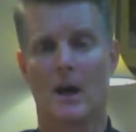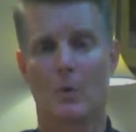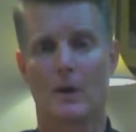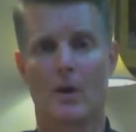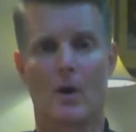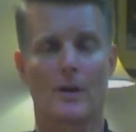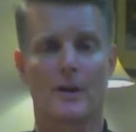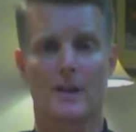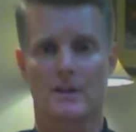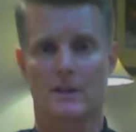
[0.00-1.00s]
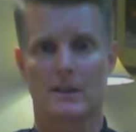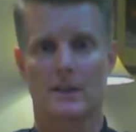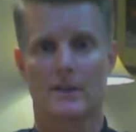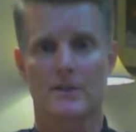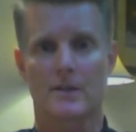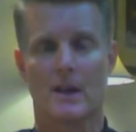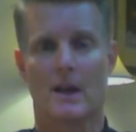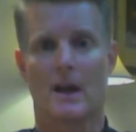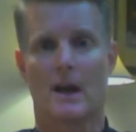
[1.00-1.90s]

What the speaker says: when all the dust clears,